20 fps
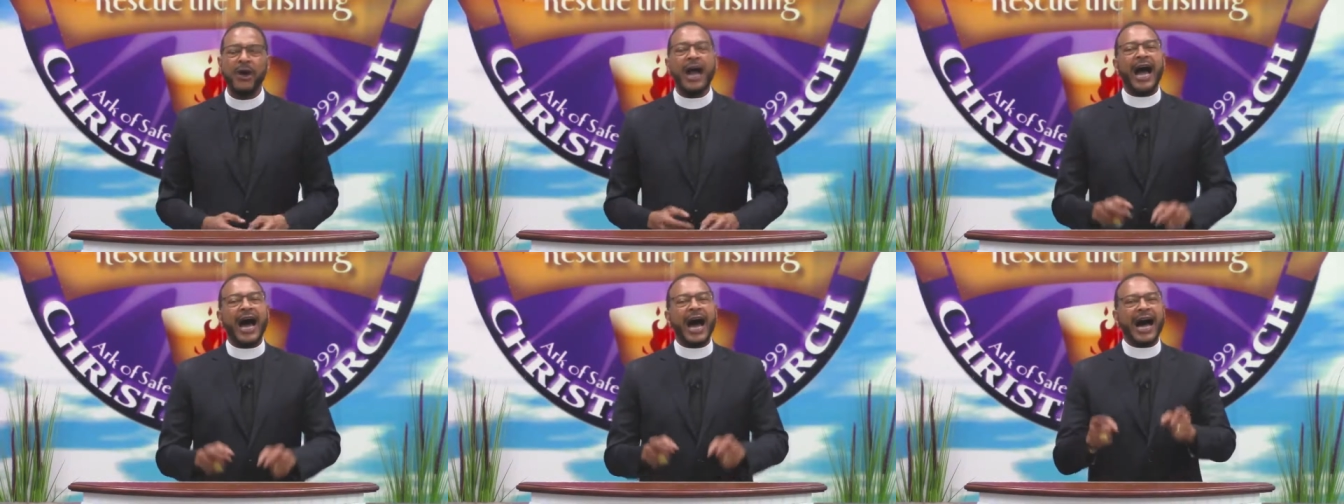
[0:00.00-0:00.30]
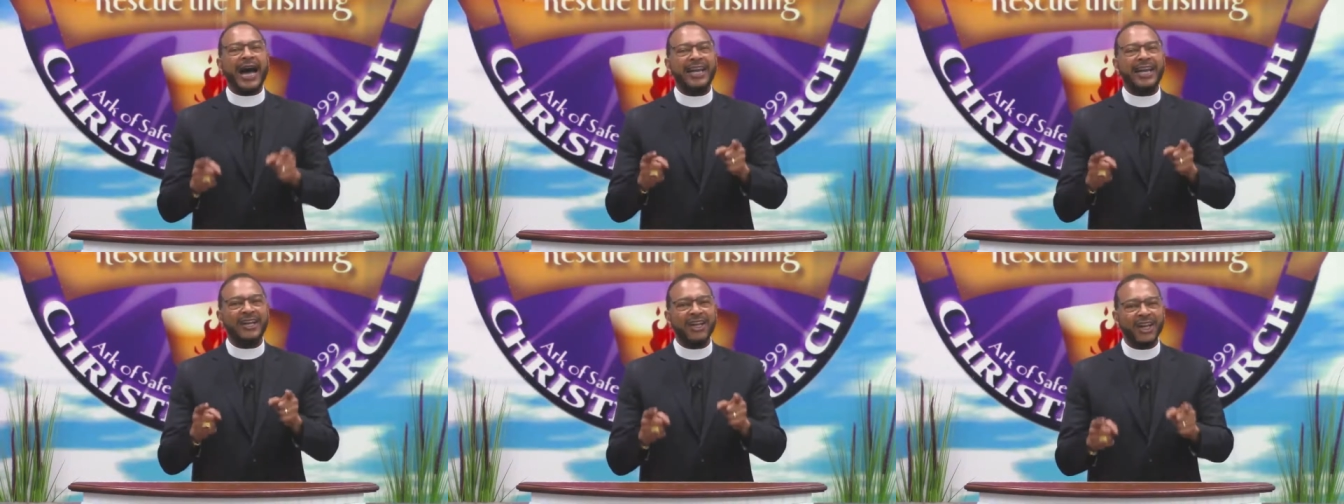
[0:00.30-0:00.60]

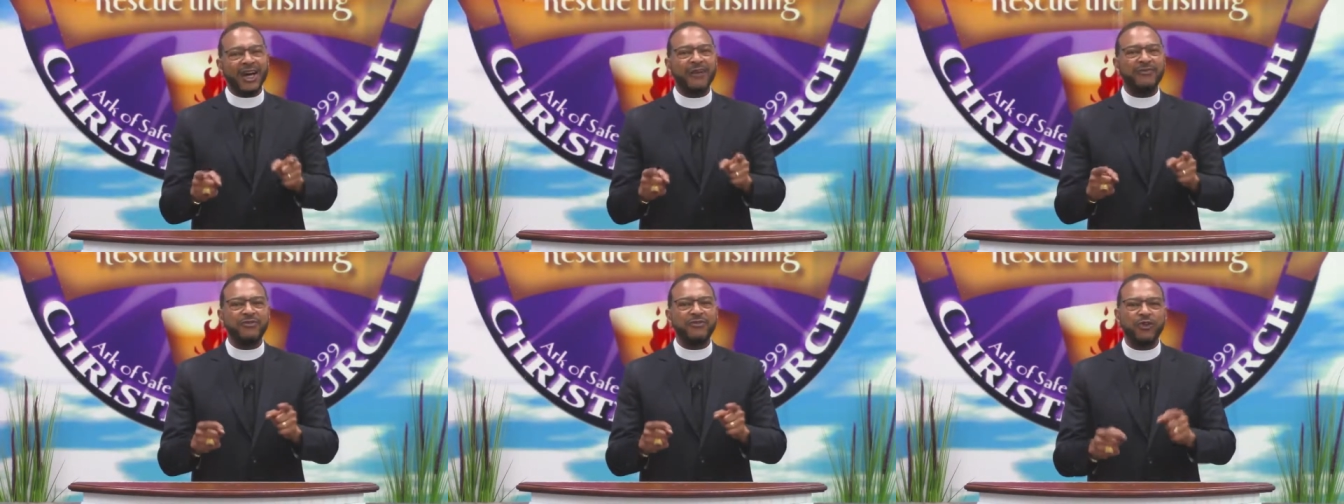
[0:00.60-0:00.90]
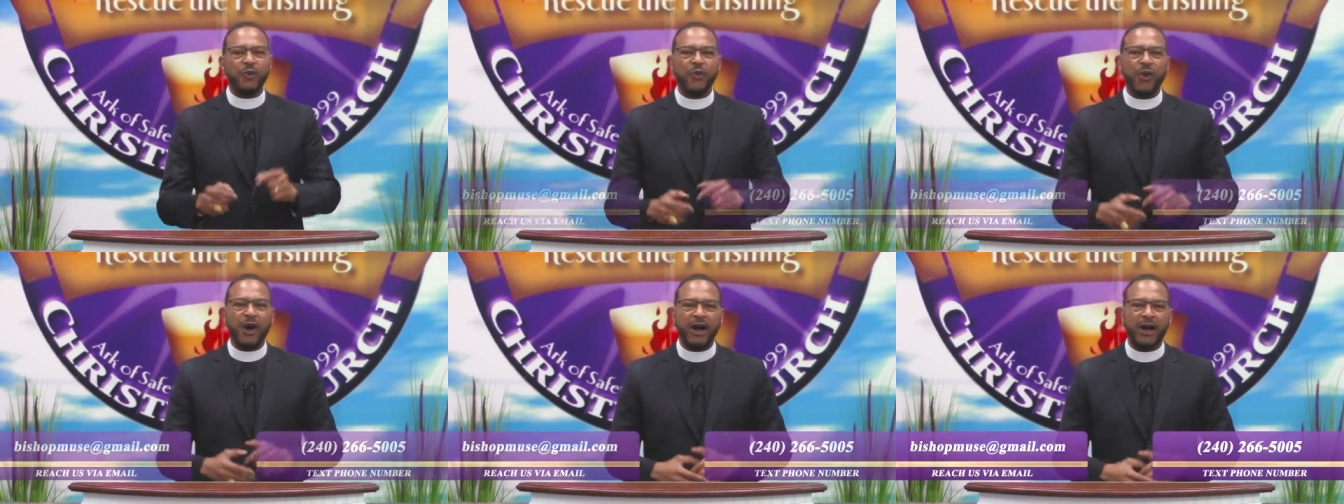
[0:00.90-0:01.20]
I'd love
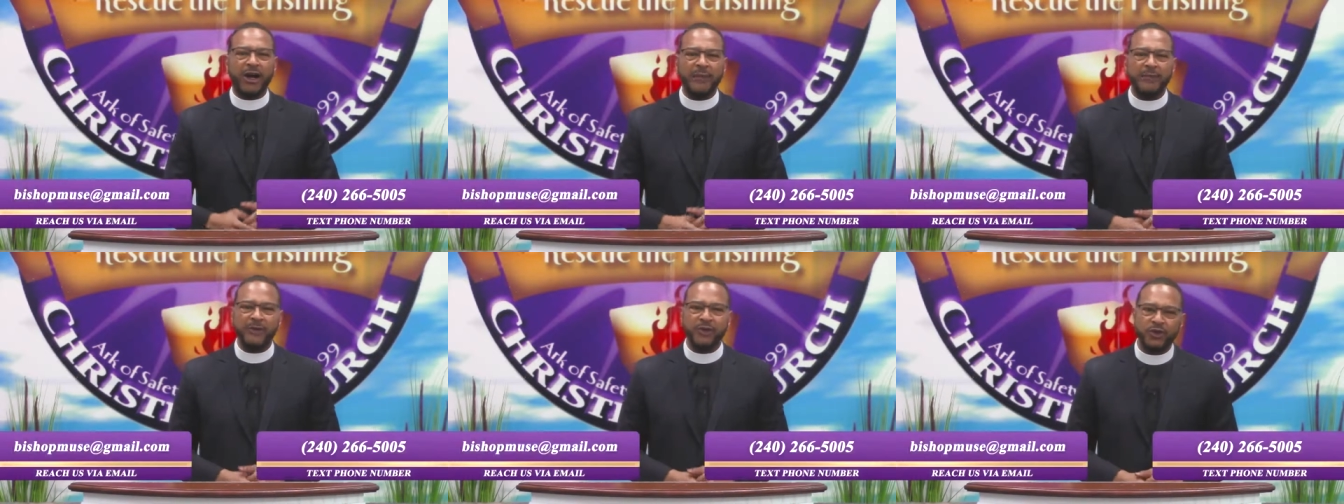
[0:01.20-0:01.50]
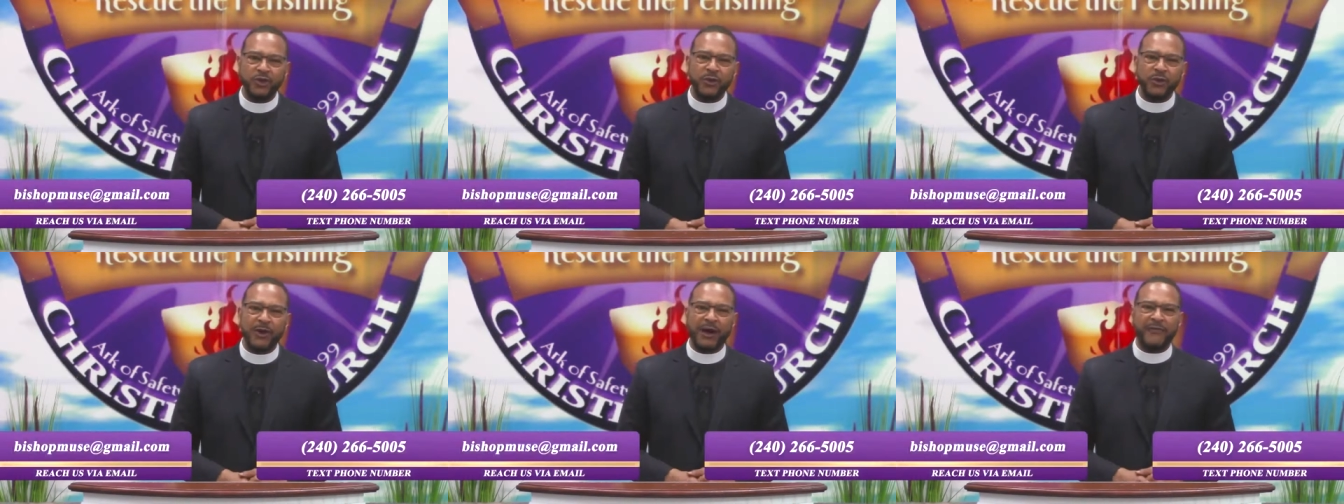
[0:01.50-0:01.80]
to welcome you
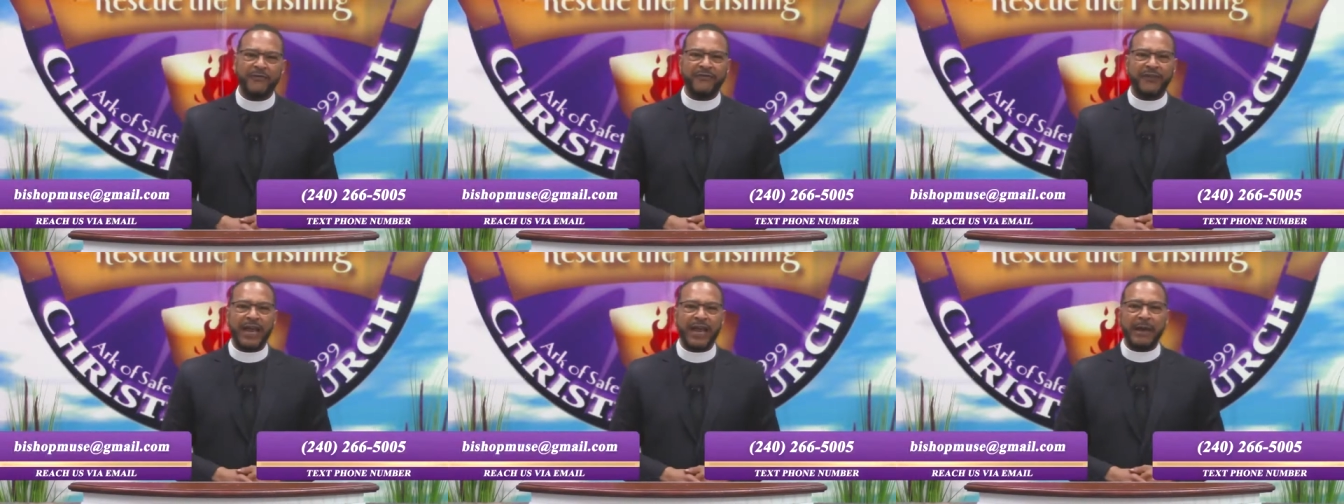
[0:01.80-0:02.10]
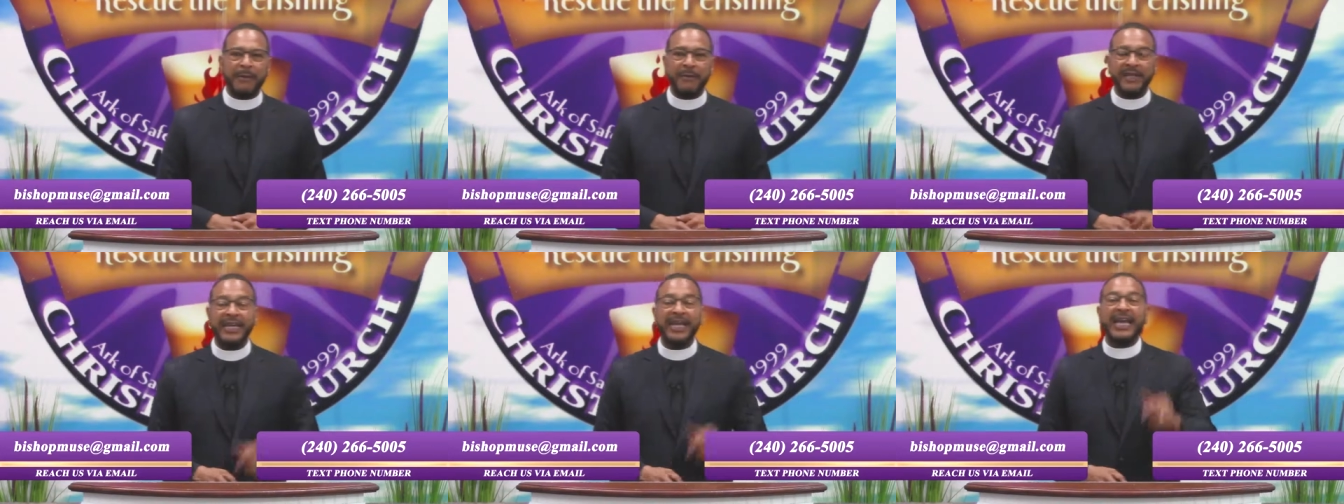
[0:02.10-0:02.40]
to our
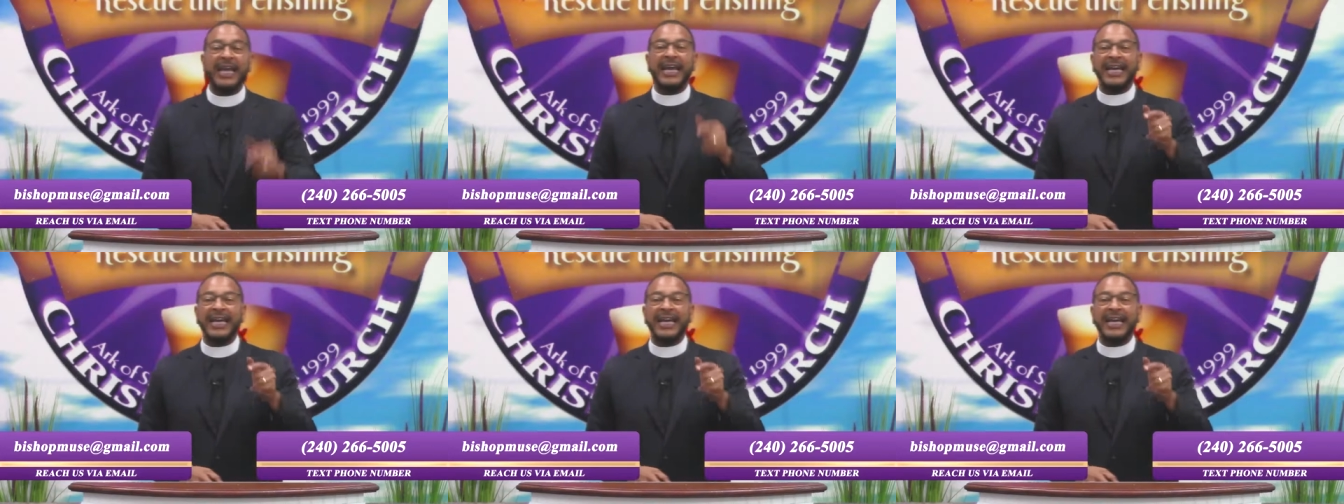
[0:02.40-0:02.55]
family.